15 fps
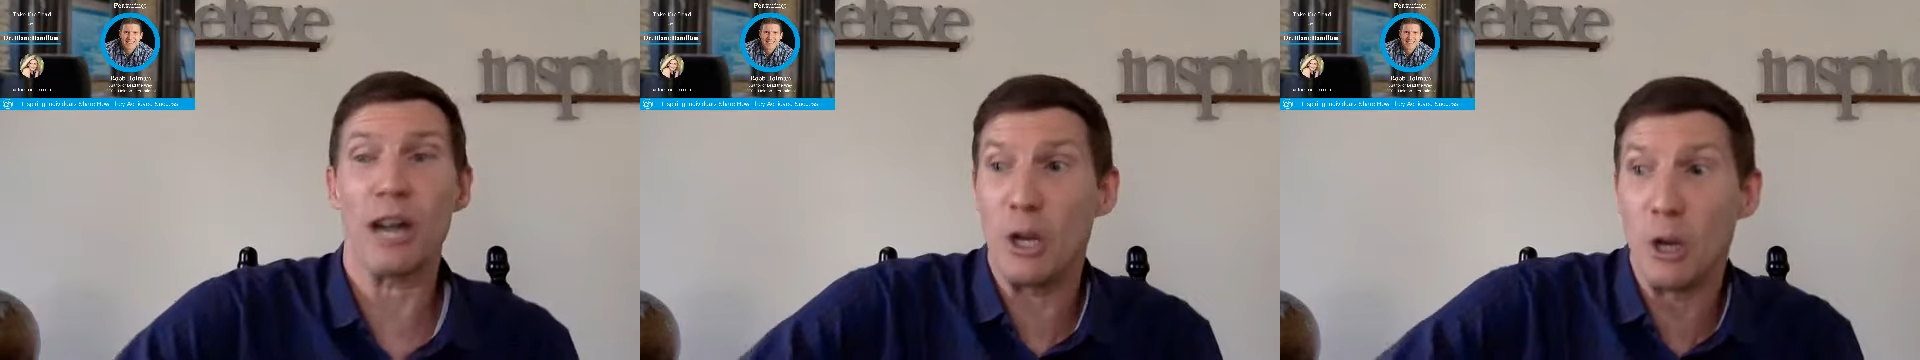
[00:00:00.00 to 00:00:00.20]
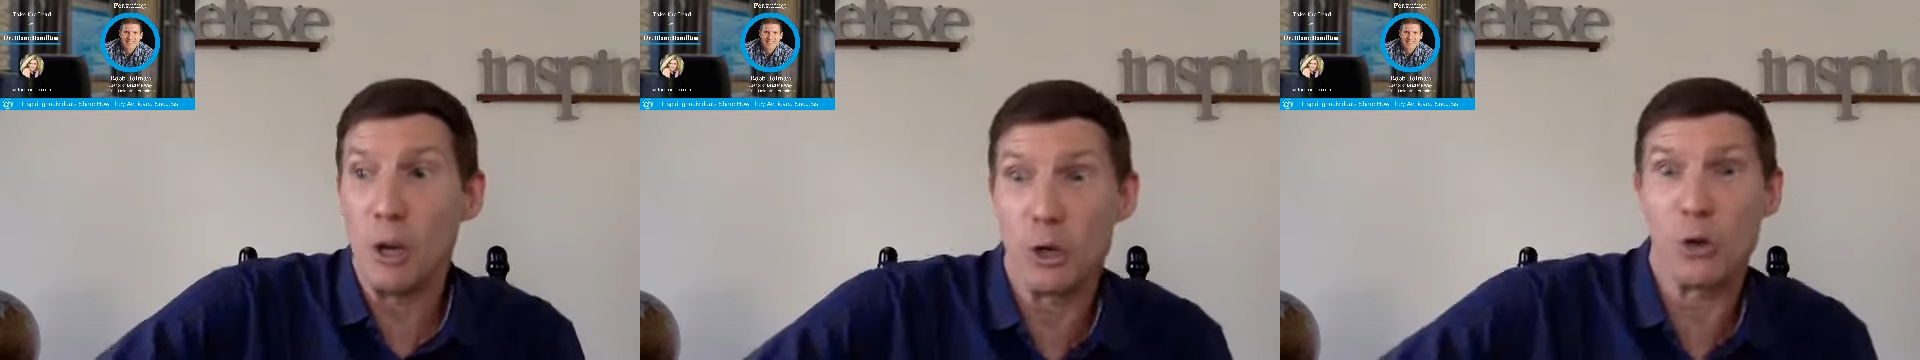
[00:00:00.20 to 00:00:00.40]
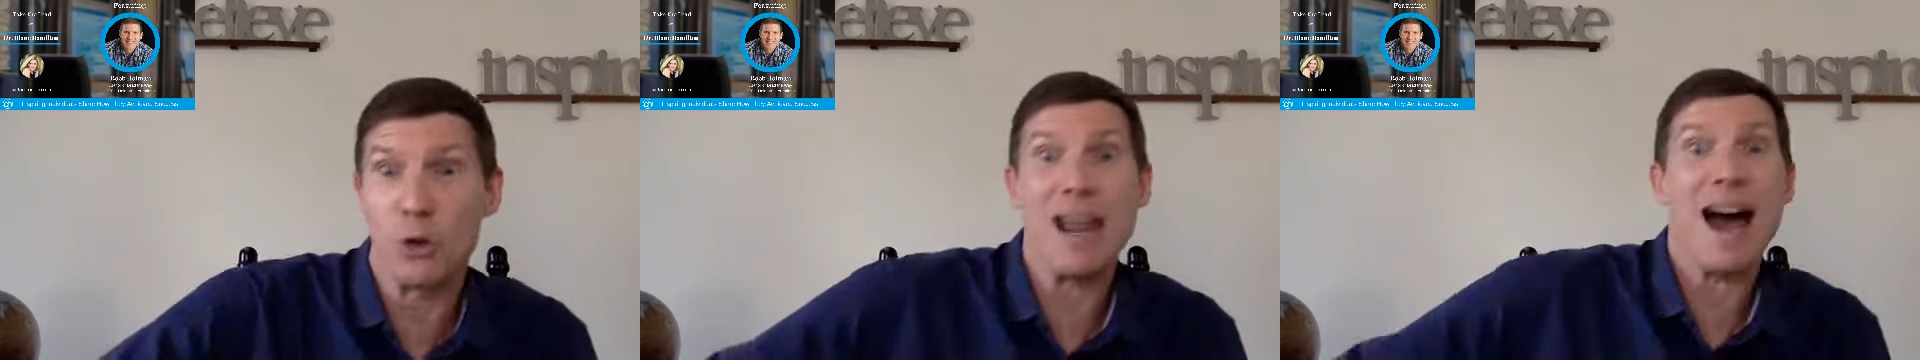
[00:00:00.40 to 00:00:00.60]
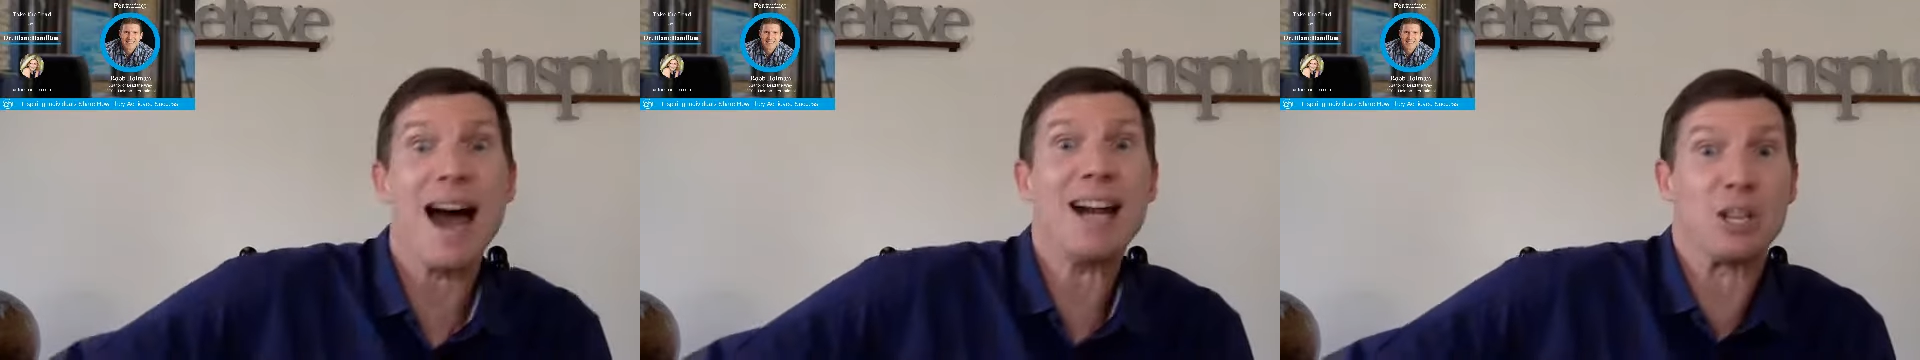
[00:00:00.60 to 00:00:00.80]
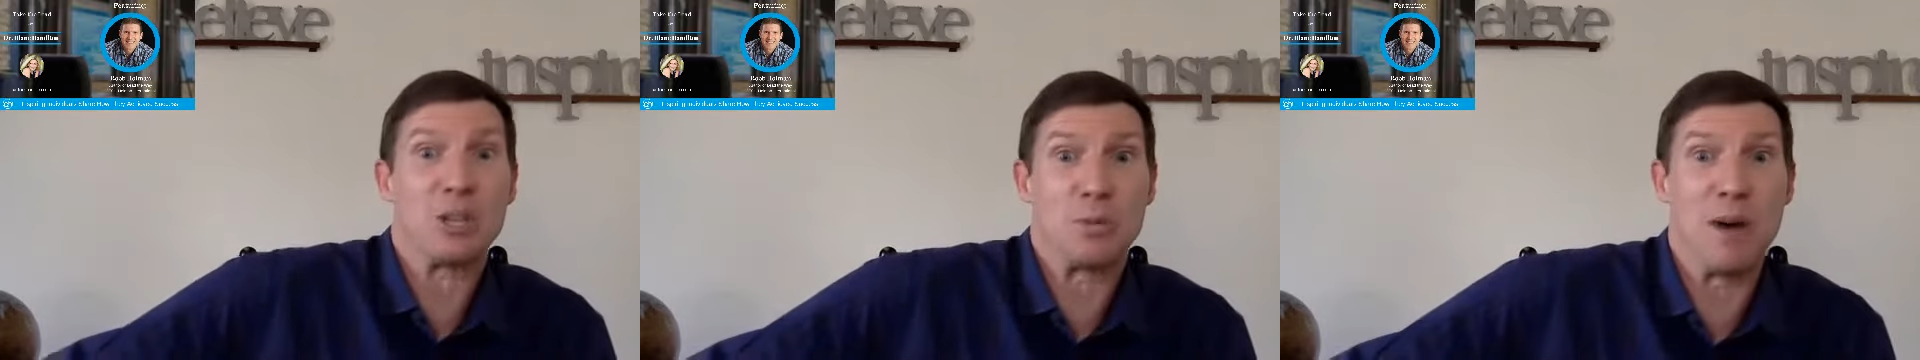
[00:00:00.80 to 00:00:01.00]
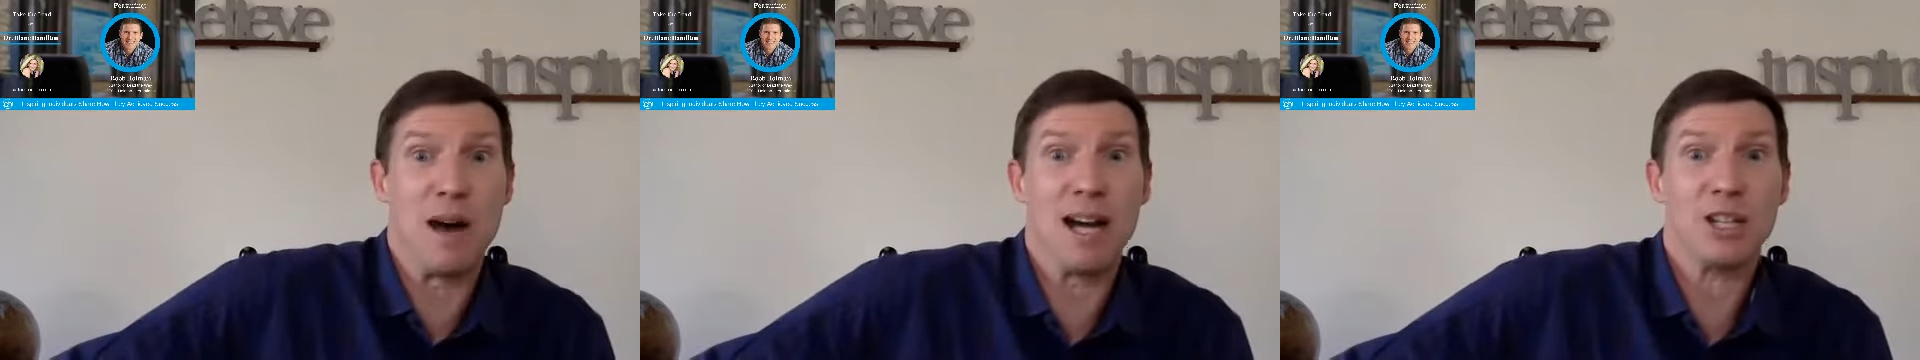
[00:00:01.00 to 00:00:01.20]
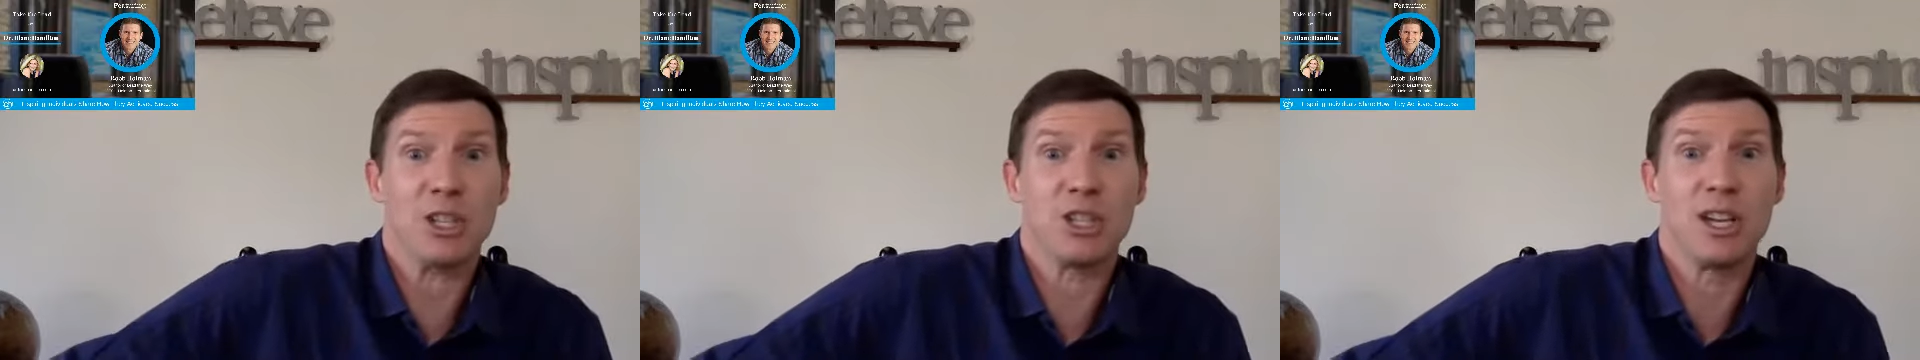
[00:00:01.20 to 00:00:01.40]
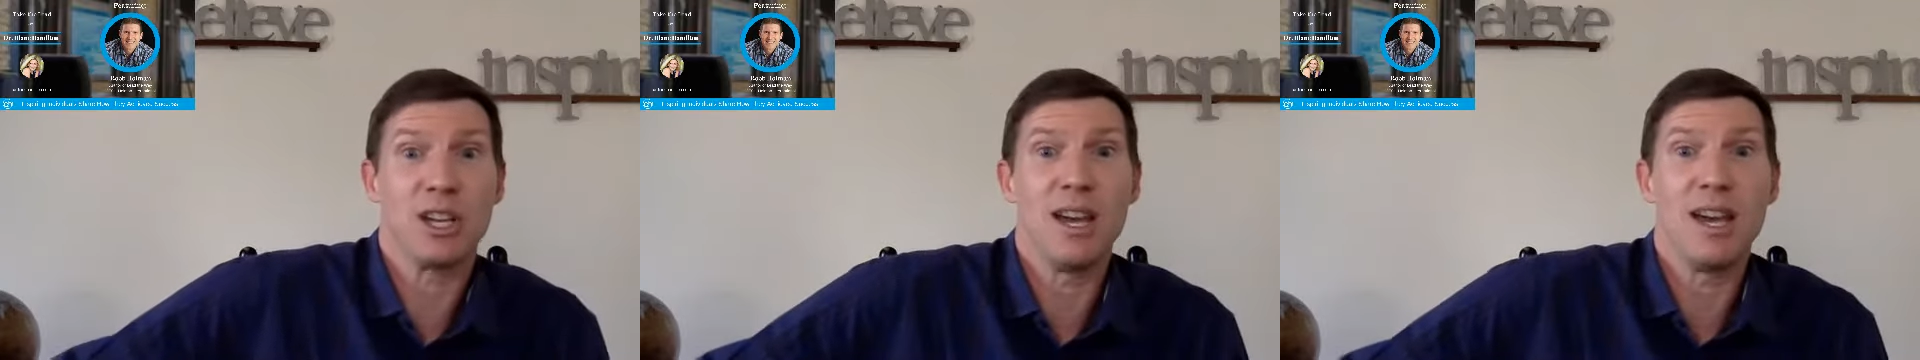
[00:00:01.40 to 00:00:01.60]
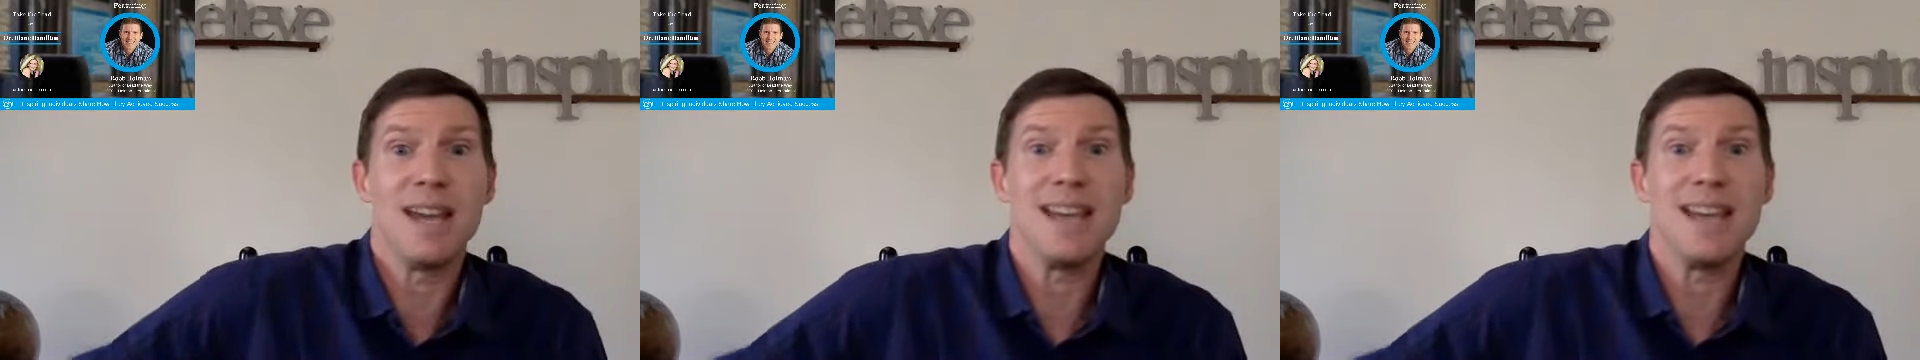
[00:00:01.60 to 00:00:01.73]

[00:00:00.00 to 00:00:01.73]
and who you're not as much,